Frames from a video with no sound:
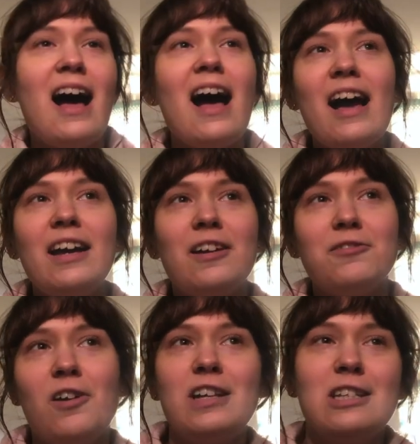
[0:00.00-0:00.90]
I
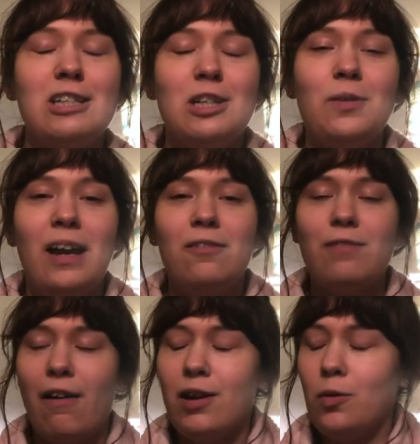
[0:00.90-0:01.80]
have got into a
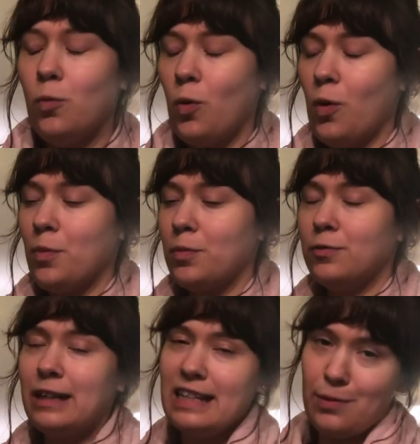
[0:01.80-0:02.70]
very warm,
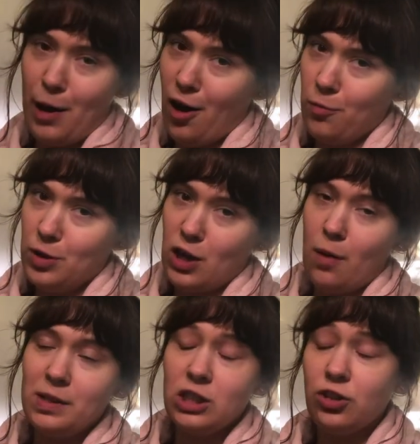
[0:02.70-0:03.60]
fleecy pair of
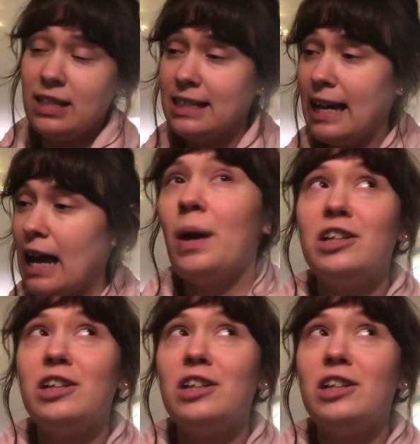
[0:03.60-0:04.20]
pajamas and dressing gown.